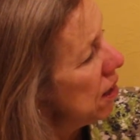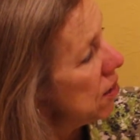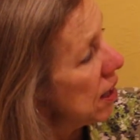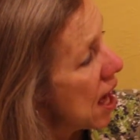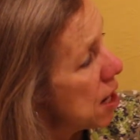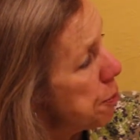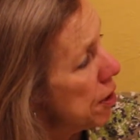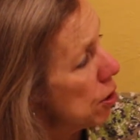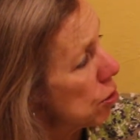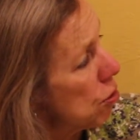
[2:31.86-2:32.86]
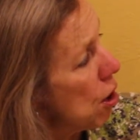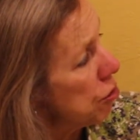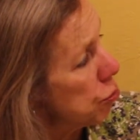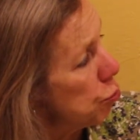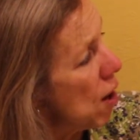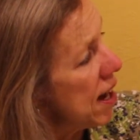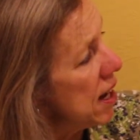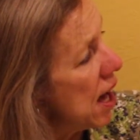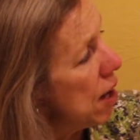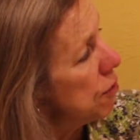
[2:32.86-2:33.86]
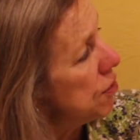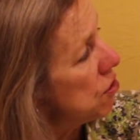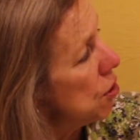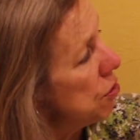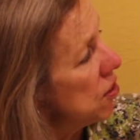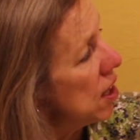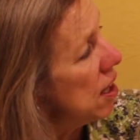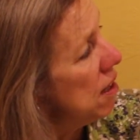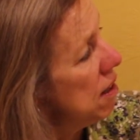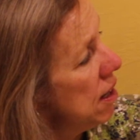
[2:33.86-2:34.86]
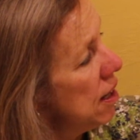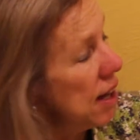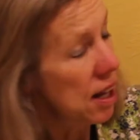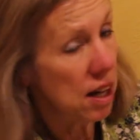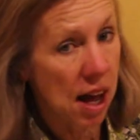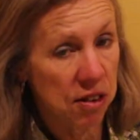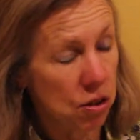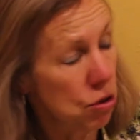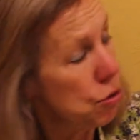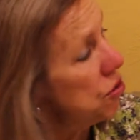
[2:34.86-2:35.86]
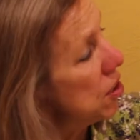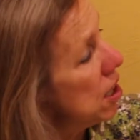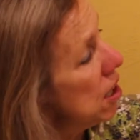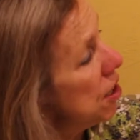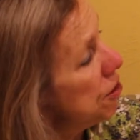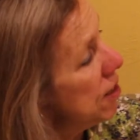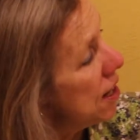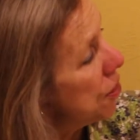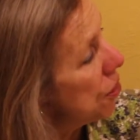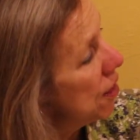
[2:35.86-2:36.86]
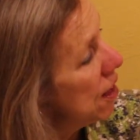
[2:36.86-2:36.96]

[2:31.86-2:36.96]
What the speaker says: The caterpillar crawls right out of its own skin, and it has a new skin underneath.